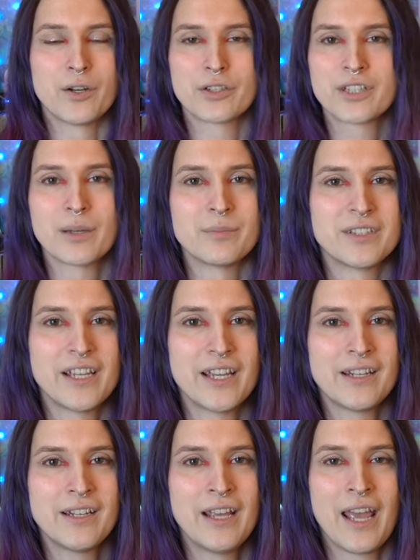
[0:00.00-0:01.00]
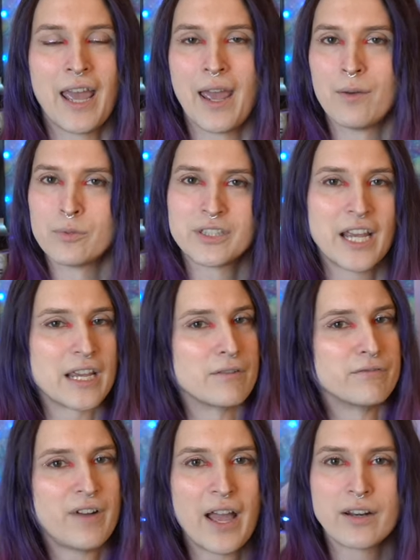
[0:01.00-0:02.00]
nurse comes in and we're
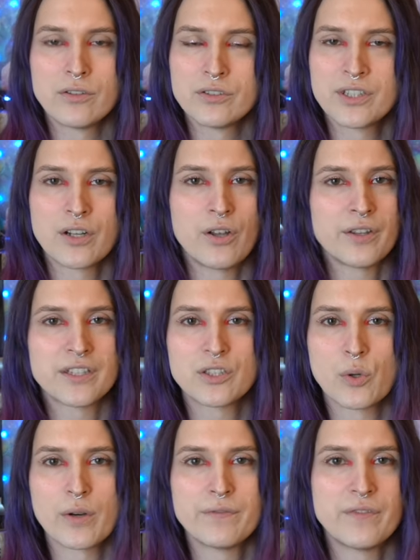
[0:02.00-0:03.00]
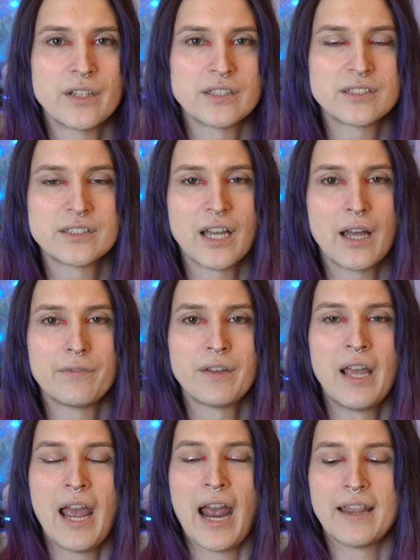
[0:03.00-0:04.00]
taking vitals and all this sort of fun stuff.
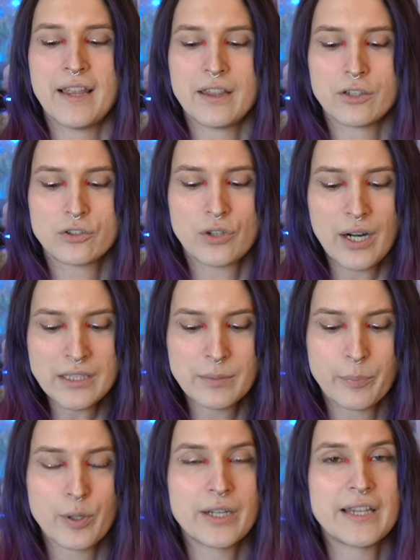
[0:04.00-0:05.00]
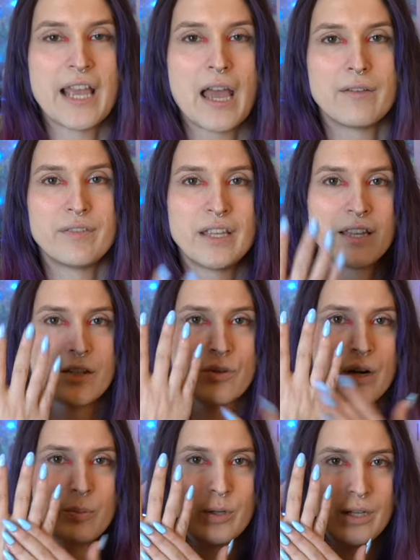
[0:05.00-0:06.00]
And then they're trying to put in the IV. They
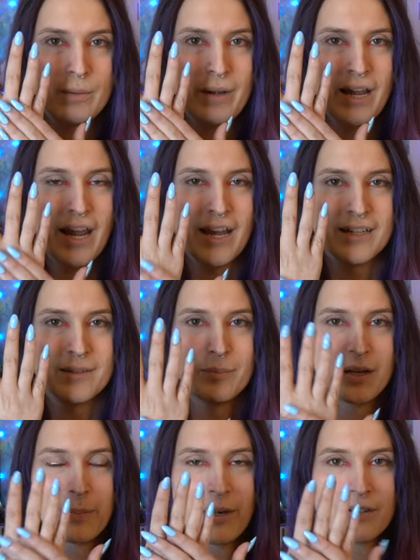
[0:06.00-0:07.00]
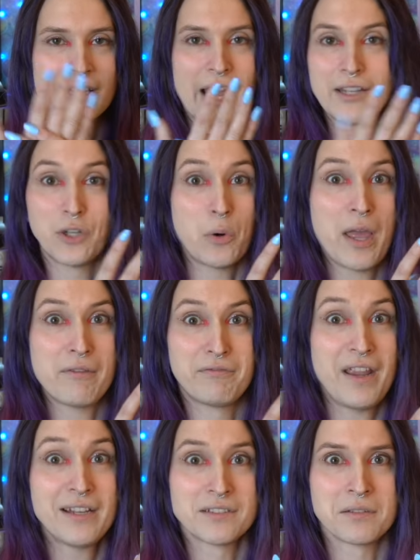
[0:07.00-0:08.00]
try to put it in my hand, but apparently I don't have
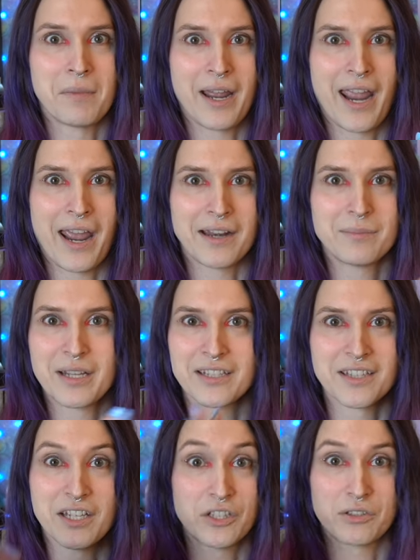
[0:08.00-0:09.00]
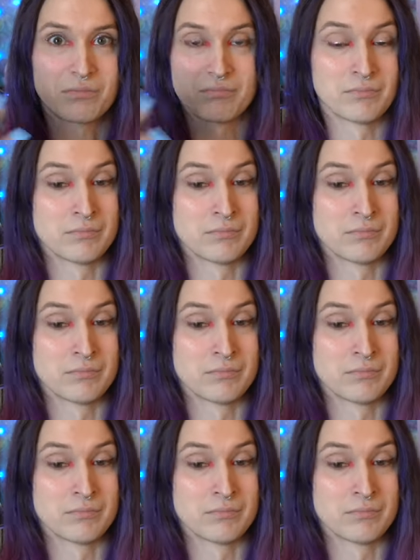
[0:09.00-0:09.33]
veins in my hand because they just